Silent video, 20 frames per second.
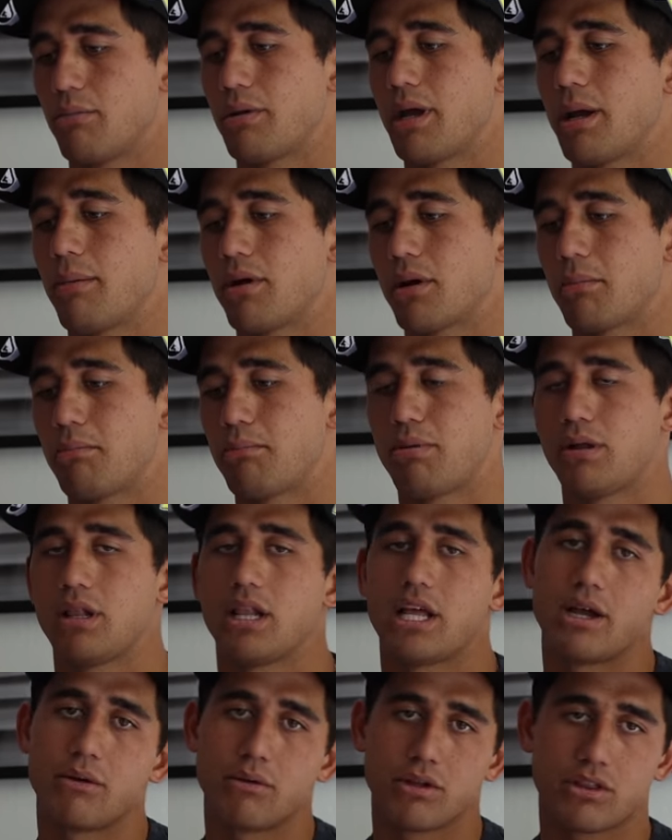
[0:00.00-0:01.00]
be able to
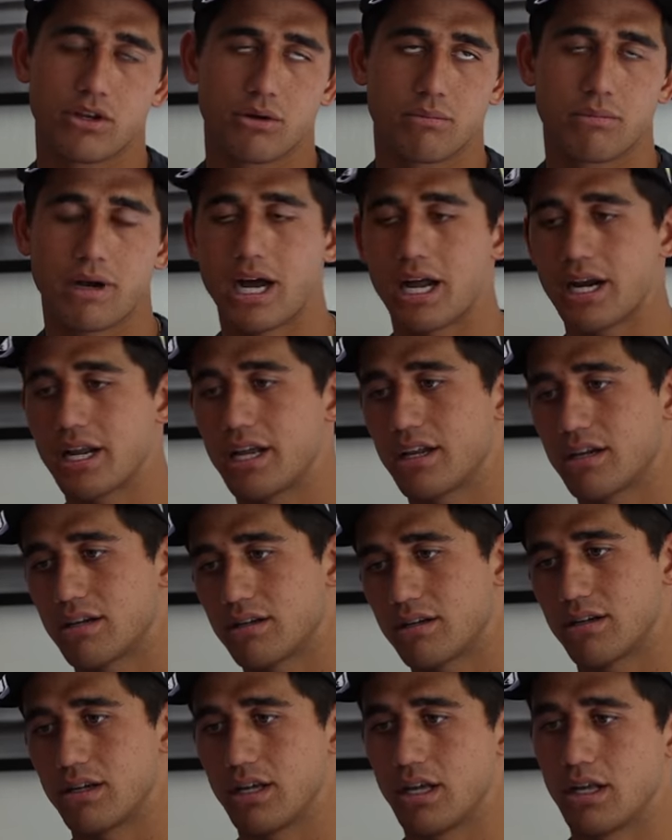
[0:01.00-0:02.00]
play with your body
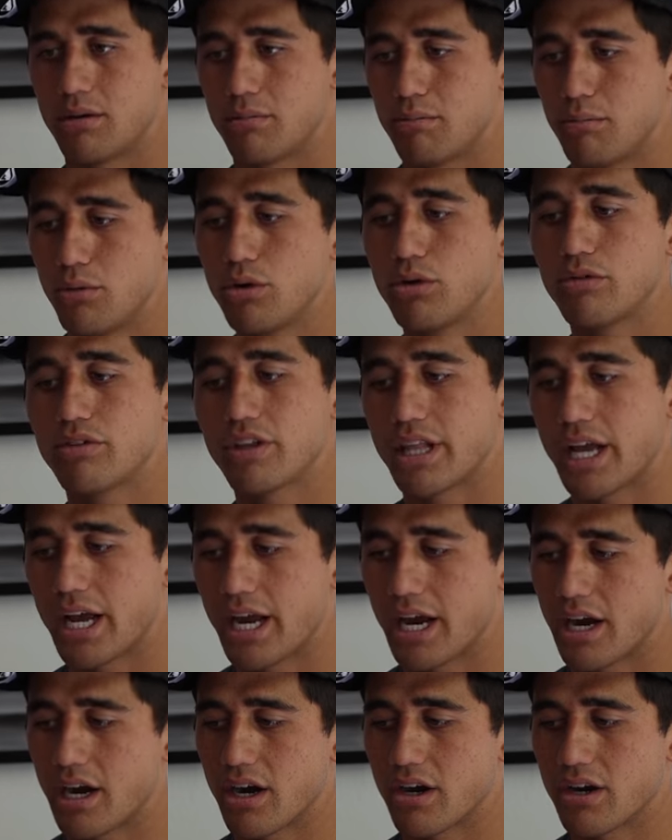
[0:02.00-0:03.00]
and, and move in
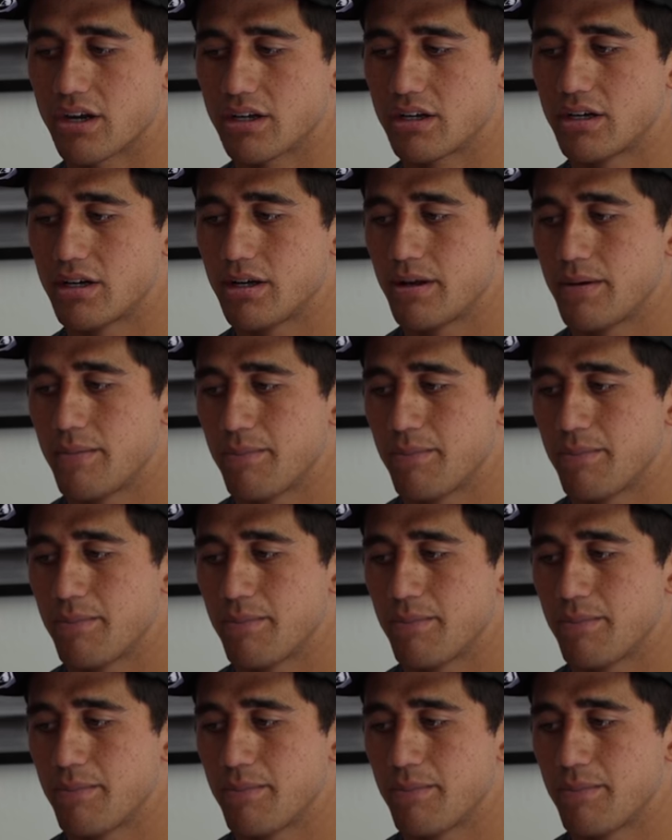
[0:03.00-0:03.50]
the air and,